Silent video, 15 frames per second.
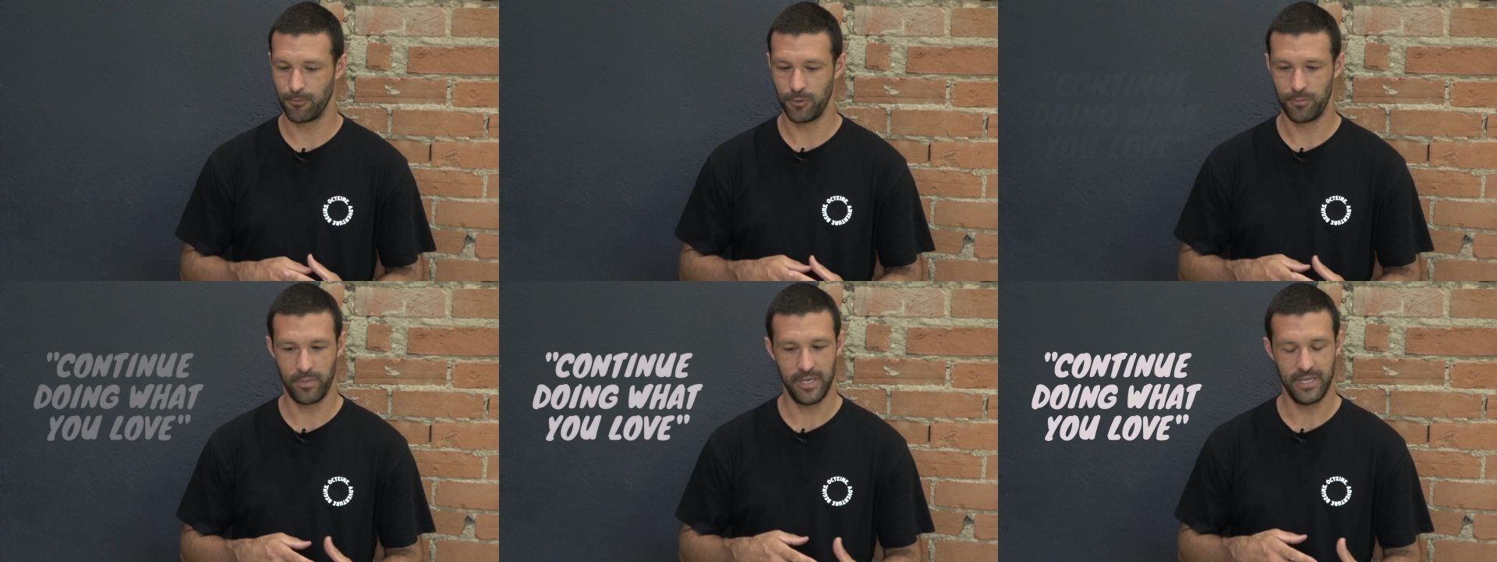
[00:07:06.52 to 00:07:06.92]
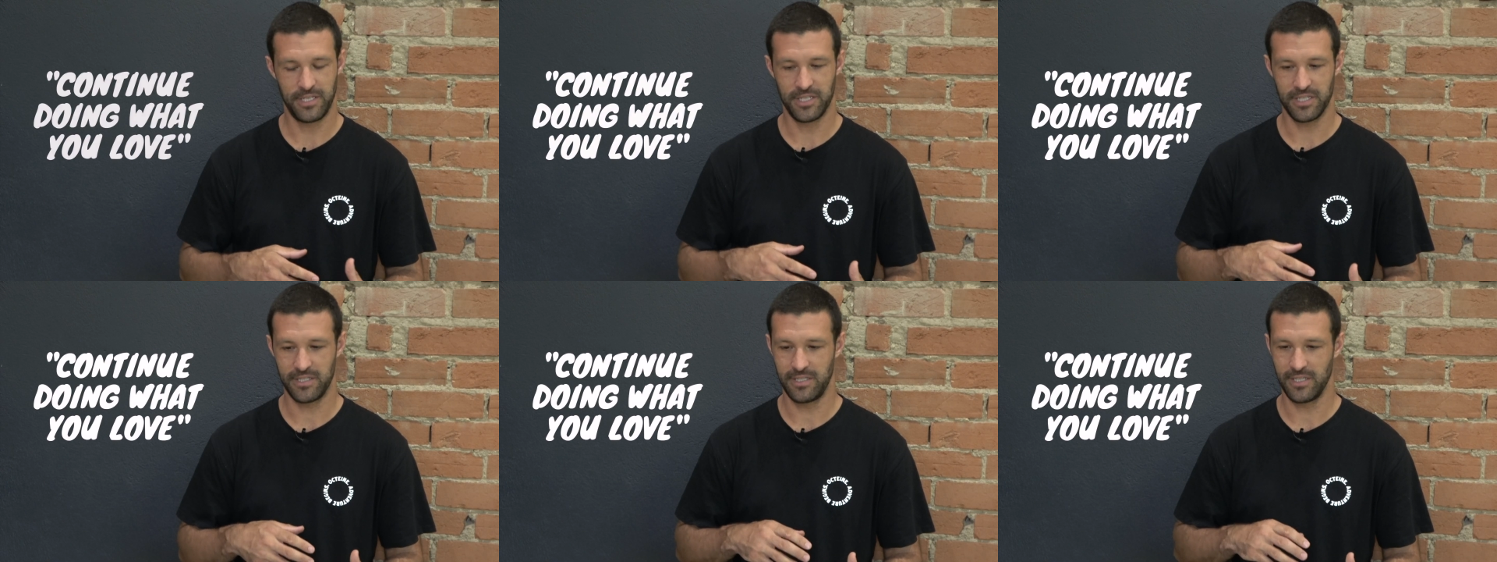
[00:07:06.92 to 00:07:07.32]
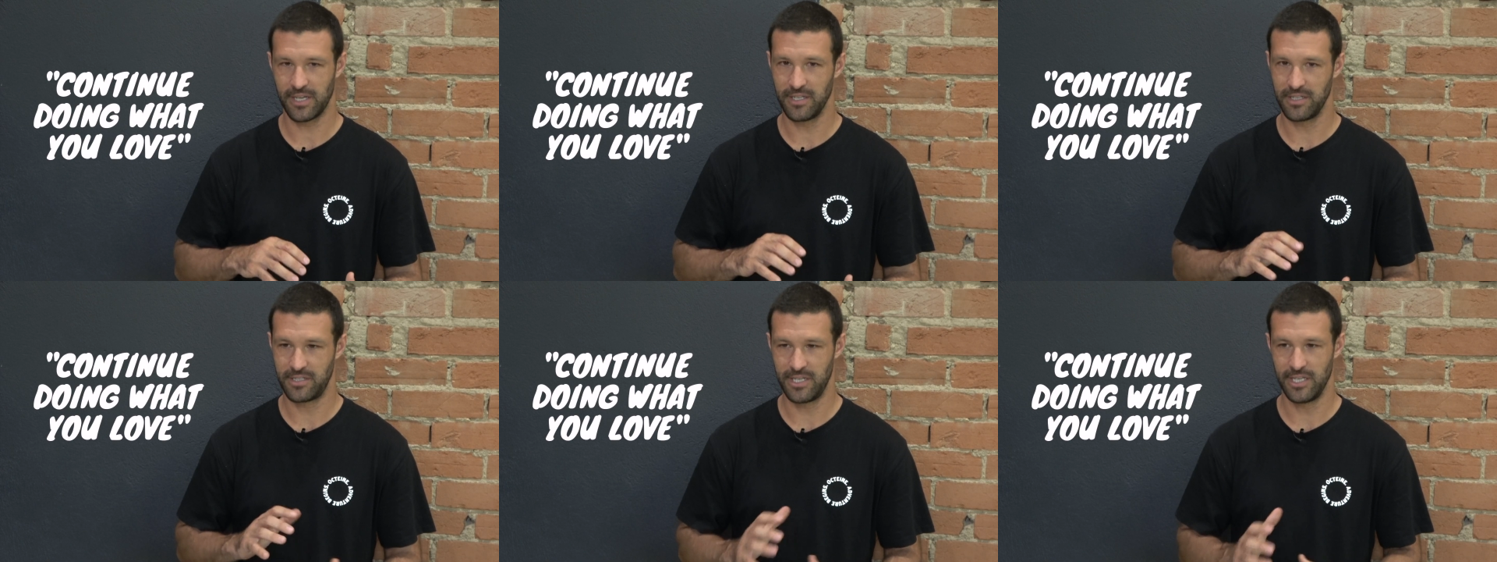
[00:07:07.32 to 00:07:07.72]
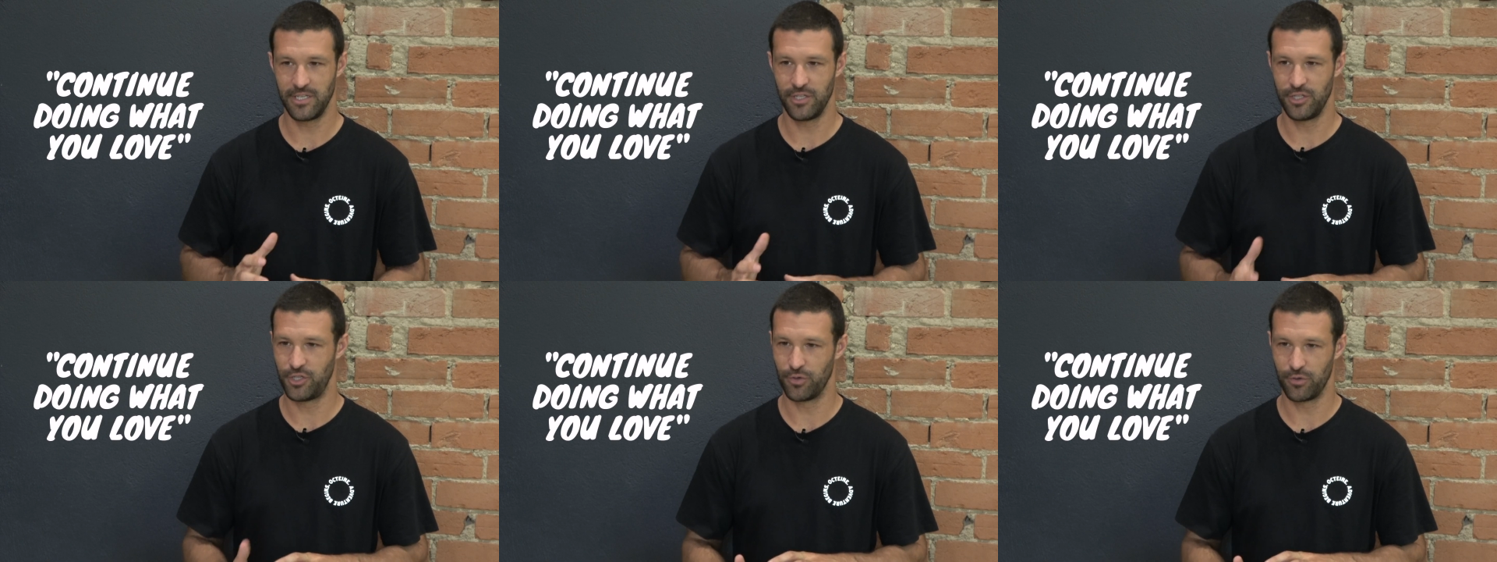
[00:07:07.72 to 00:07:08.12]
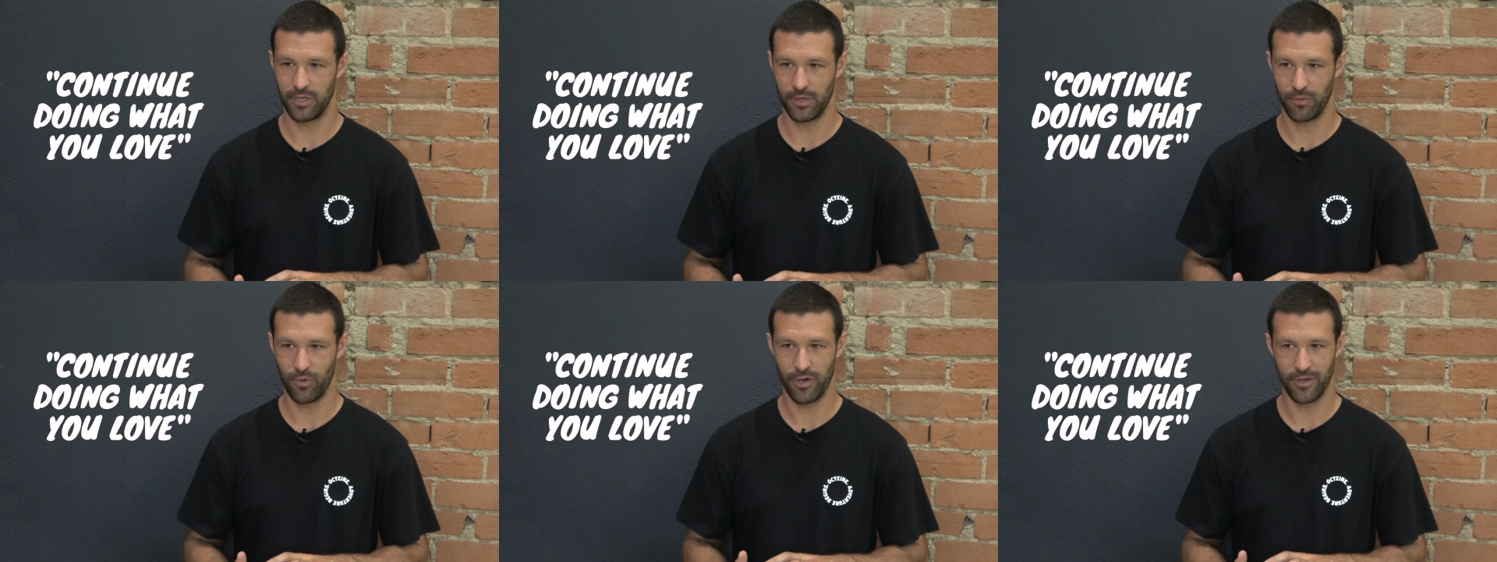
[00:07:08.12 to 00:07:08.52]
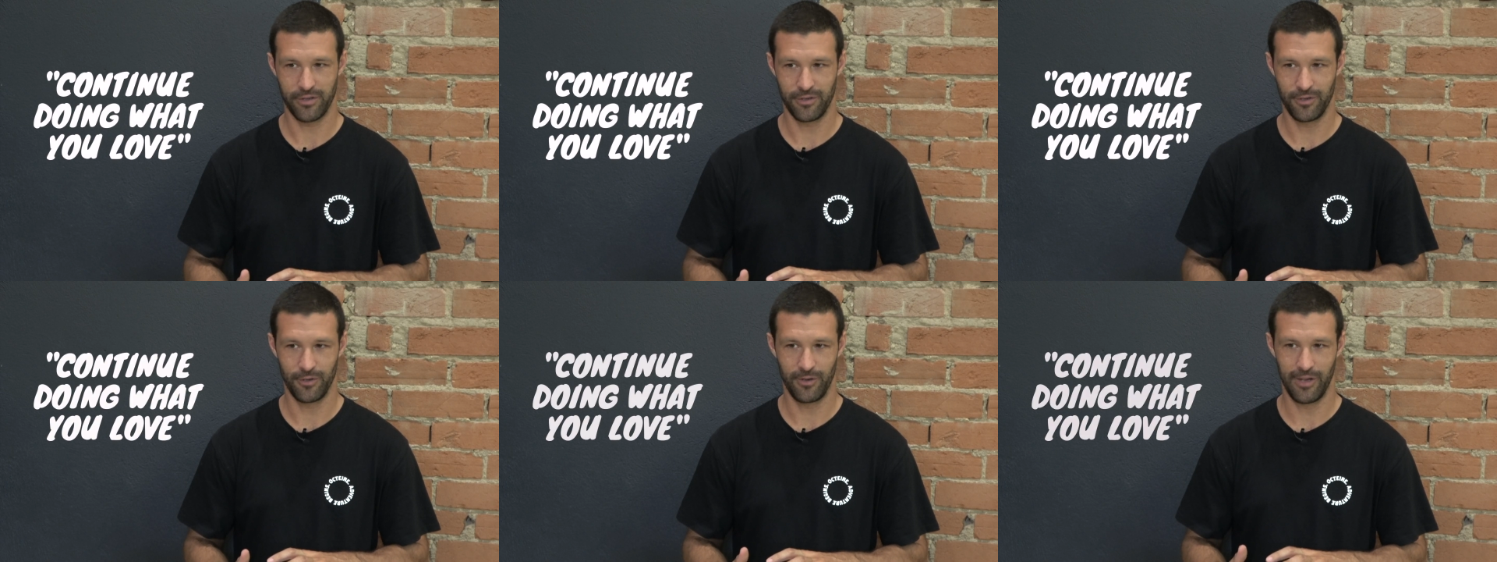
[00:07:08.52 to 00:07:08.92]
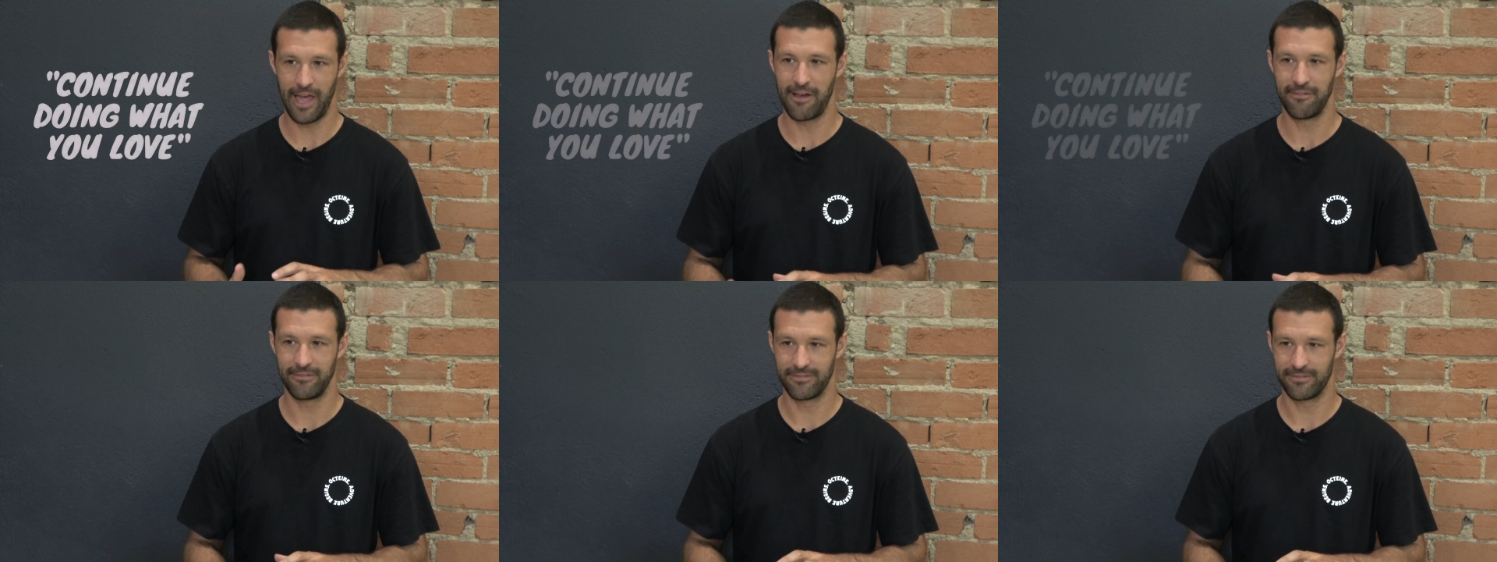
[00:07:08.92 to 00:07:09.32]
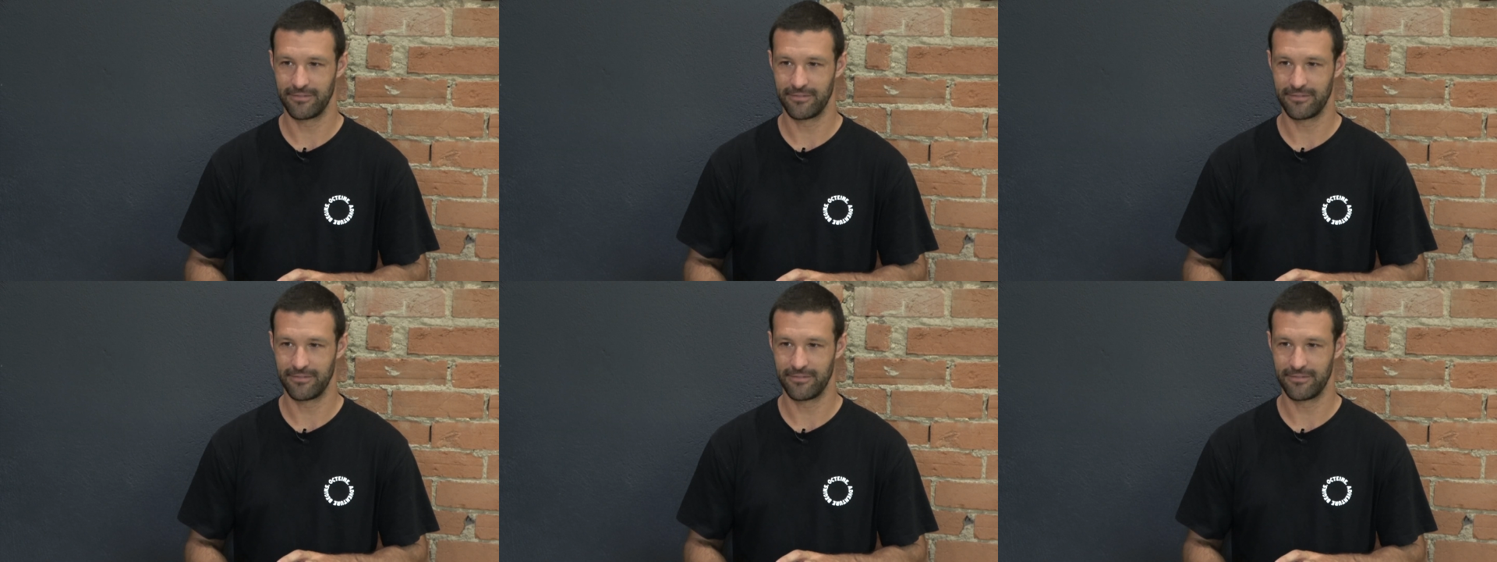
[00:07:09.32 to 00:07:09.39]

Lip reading: would be just to continue doing what you love.